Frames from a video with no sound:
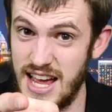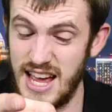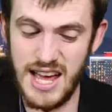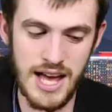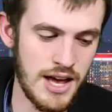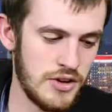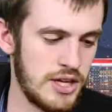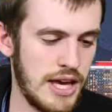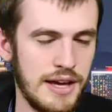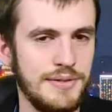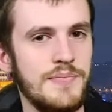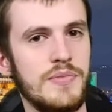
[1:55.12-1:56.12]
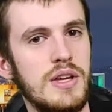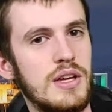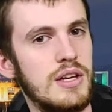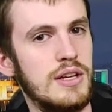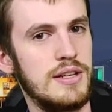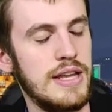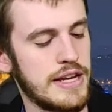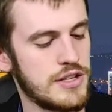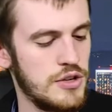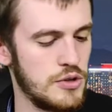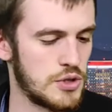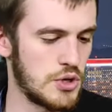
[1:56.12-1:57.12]
Okay, next
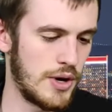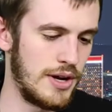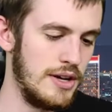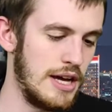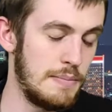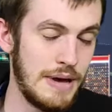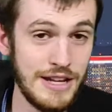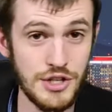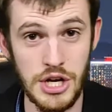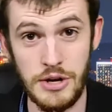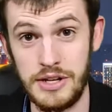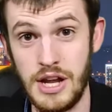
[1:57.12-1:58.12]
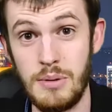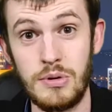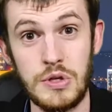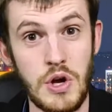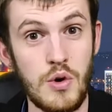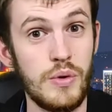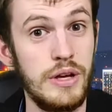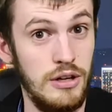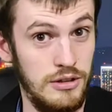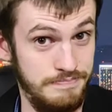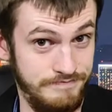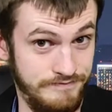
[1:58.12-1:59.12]
news story. Imaginary numbers are
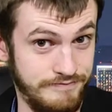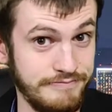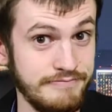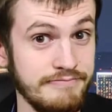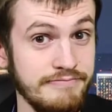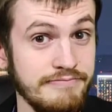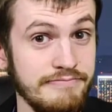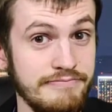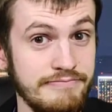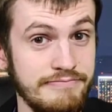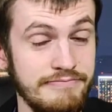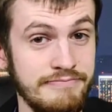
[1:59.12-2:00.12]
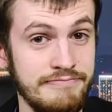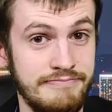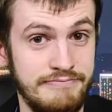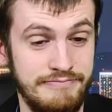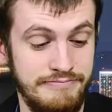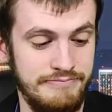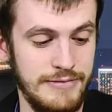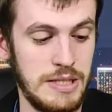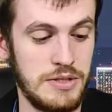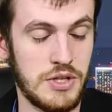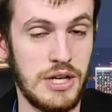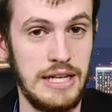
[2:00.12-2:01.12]
real. I'm
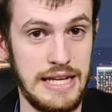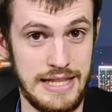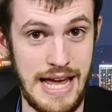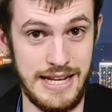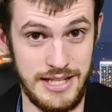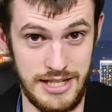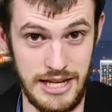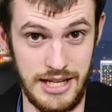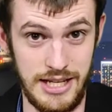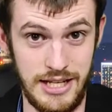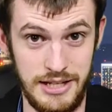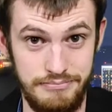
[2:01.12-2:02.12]
just gonna let that sink in.